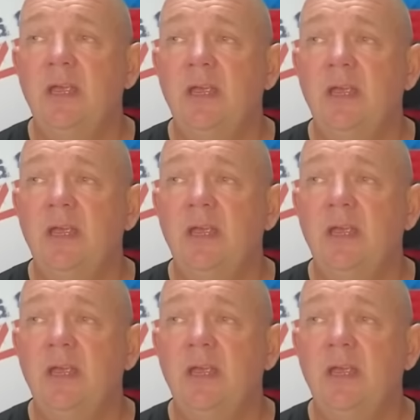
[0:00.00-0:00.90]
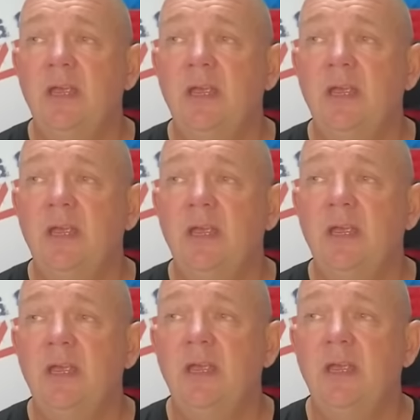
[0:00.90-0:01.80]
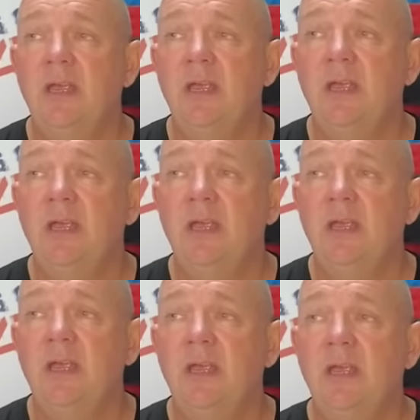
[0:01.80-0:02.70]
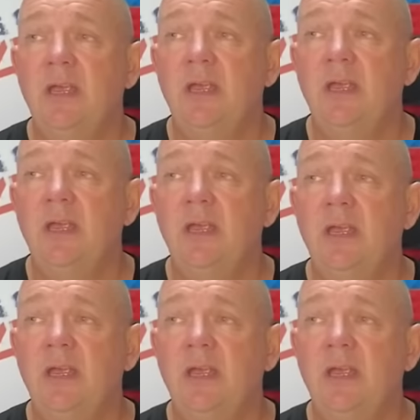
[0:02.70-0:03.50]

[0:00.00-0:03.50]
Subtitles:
(not speaking)